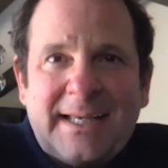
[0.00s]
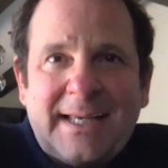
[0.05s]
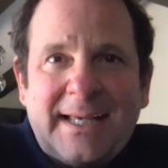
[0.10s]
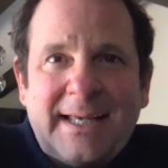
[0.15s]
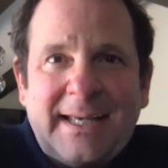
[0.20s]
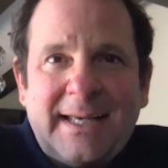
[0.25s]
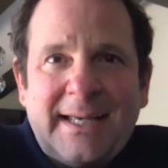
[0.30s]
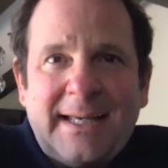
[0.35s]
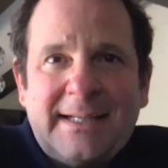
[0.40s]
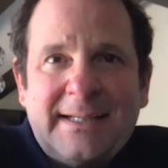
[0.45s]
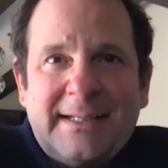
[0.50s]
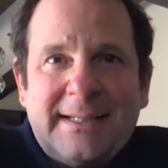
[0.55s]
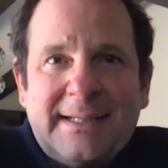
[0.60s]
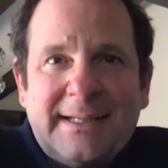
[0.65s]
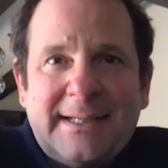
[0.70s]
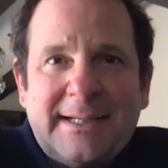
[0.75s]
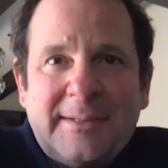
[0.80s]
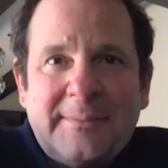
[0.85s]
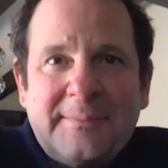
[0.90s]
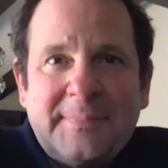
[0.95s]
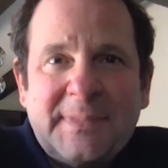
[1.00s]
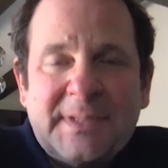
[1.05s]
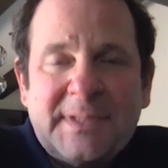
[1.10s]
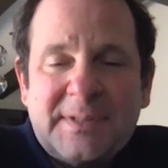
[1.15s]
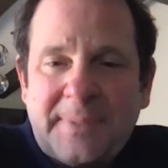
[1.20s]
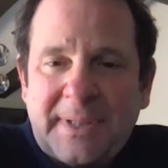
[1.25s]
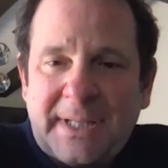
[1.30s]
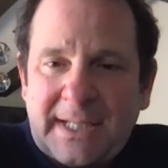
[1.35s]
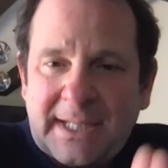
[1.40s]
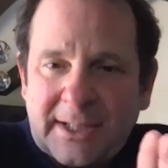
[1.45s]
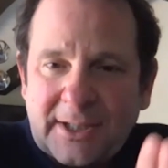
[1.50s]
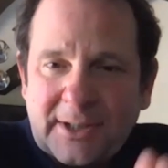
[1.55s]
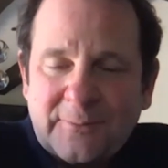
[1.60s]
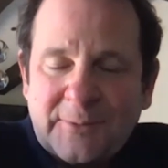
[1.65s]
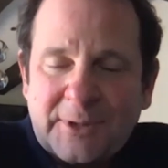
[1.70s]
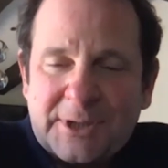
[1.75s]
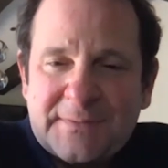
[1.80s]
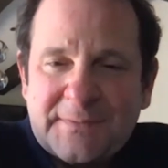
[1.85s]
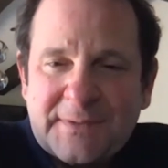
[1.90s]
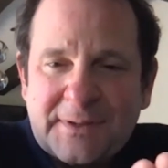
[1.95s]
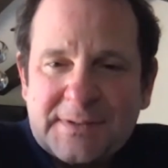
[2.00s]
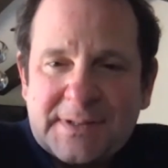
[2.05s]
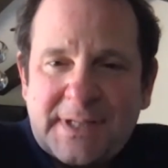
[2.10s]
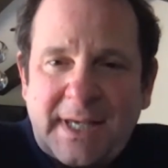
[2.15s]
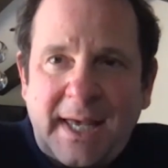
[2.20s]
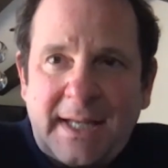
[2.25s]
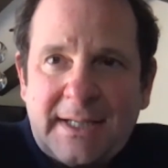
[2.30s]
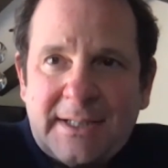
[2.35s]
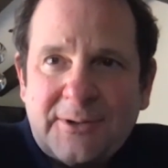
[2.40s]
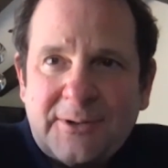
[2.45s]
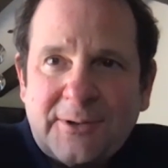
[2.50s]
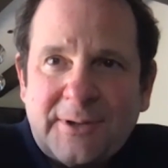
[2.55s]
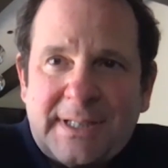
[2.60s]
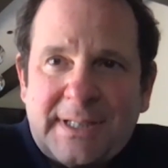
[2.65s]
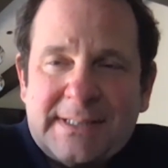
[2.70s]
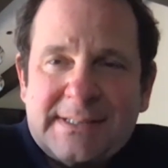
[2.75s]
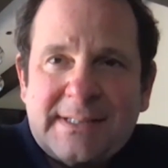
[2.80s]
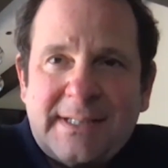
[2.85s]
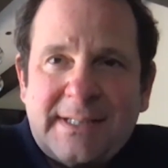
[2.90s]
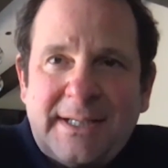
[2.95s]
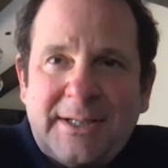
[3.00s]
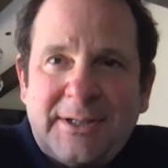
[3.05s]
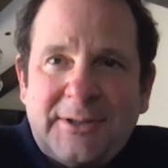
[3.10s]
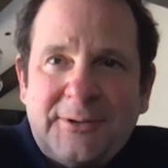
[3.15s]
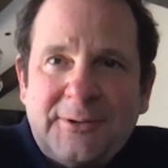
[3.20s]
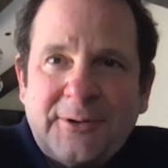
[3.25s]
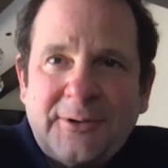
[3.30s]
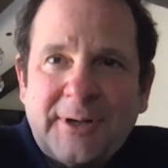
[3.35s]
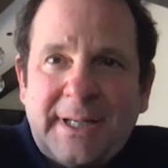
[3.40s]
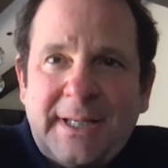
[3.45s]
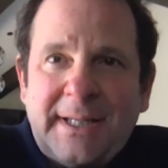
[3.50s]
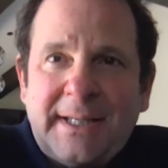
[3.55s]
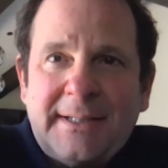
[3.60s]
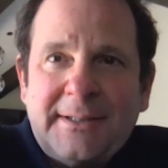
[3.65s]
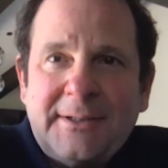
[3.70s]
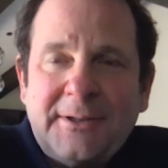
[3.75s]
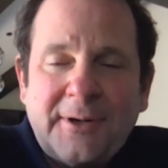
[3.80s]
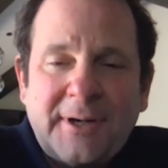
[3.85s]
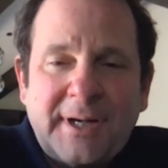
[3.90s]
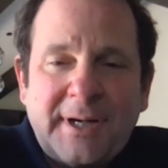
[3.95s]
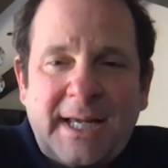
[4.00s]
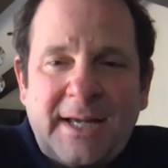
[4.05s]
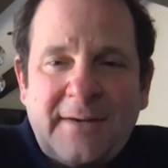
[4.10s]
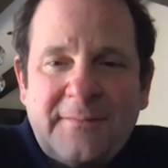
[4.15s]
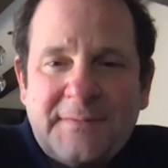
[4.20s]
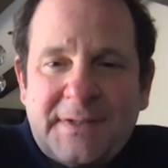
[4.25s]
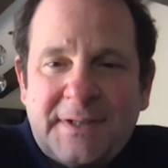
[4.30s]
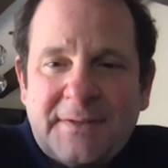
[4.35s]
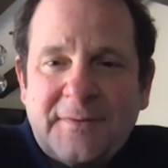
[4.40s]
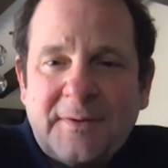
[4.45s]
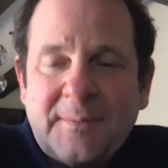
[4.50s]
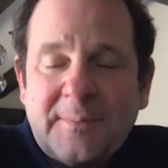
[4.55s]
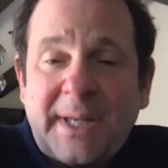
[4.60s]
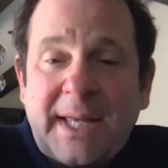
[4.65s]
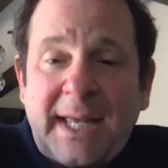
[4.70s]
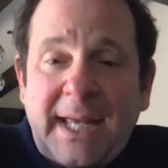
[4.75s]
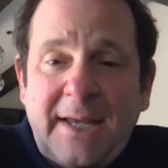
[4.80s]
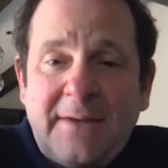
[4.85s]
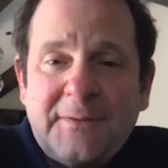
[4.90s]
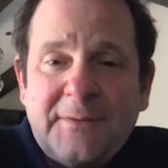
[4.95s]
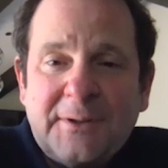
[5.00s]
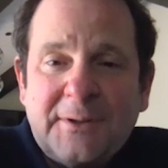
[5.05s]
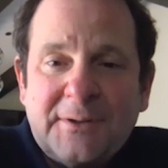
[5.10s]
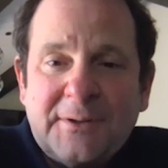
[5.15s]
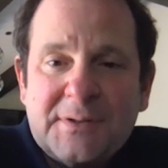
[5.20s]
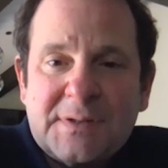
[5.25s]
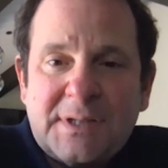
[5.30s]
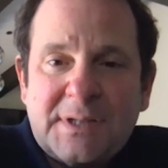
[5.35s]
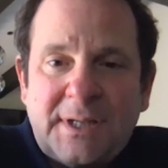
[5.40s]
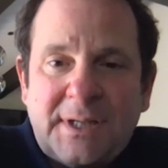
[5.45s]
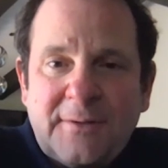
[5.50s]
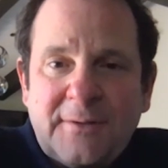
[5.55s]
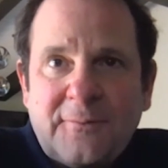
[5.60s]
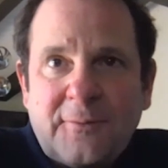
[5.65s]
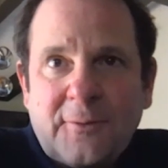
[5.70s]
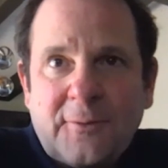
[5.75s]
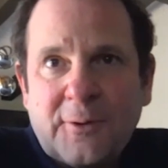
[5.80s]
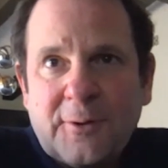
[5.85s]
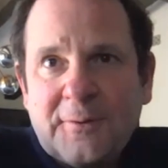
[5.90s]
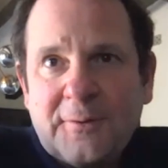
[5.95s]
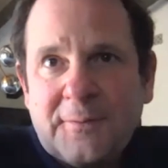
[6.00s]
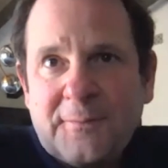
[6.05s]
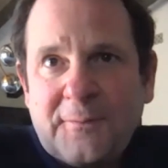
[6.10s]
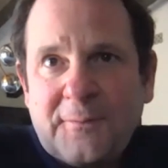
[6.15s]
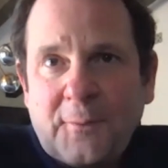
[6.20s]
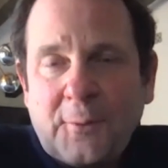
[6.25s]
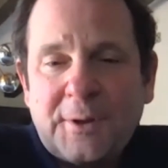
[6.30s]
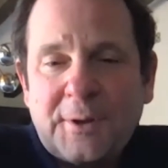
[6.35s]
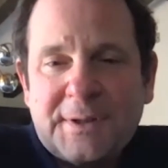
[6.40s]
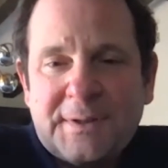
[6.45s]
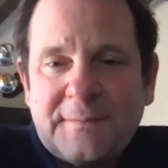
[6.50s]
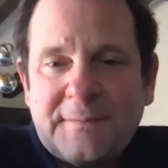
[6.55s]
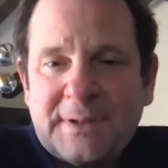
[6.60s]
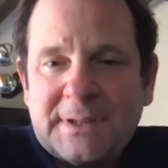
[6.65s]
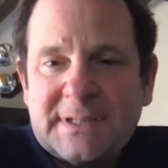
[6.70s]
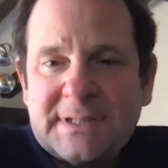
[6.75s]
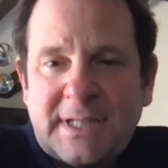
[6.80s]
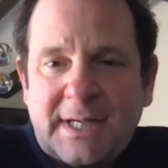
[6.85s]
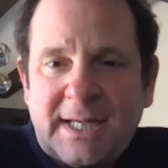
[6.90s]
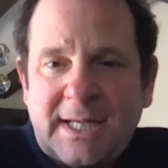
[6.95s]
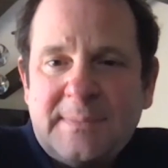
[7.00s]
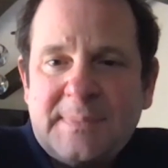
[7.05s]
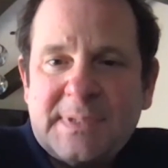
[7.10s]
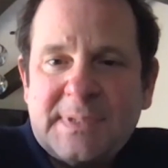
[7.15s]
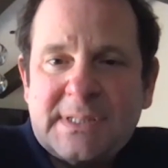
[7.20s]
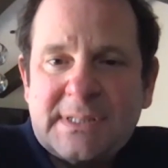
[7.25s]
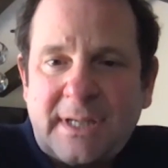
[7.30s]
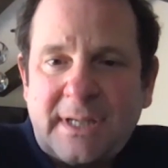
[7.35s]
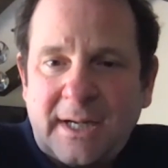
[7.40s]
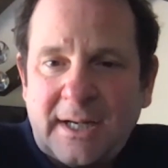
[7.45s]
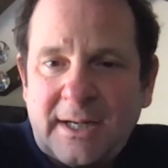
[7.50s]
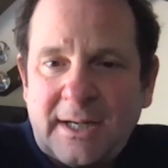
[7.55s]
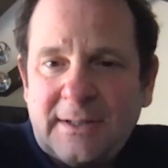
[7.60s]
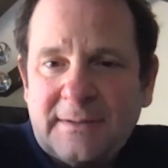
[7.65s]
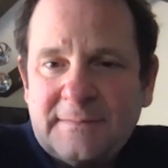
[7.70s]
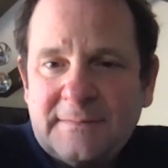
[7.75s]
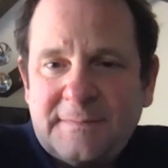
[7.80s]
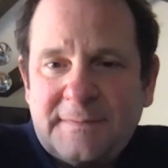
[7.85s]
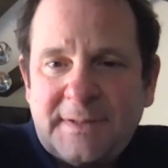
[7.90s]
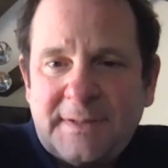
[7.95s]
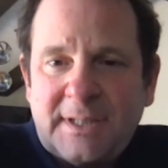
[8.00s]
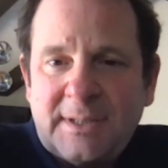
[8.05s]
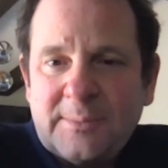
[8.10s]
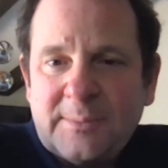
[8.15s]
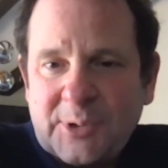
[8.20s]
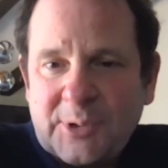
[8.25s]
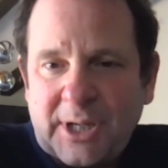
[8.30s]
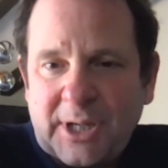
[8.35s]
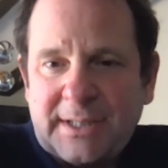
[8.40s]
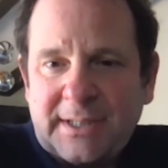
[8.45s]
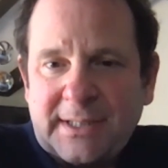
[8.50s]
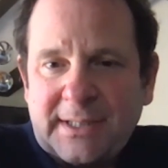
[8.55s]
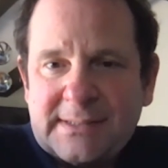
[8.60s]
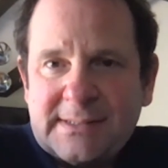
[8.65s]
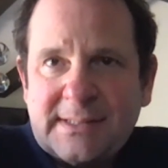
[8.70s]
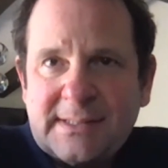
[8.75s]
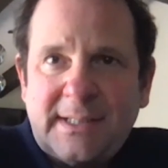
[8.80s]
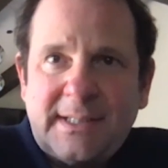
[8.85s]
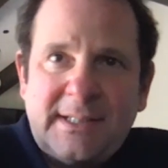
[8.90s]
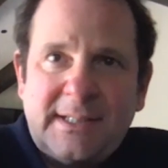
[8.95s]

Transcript: And depending on which of those categories you're in, you're going to have different behaviors for 4 different types of products.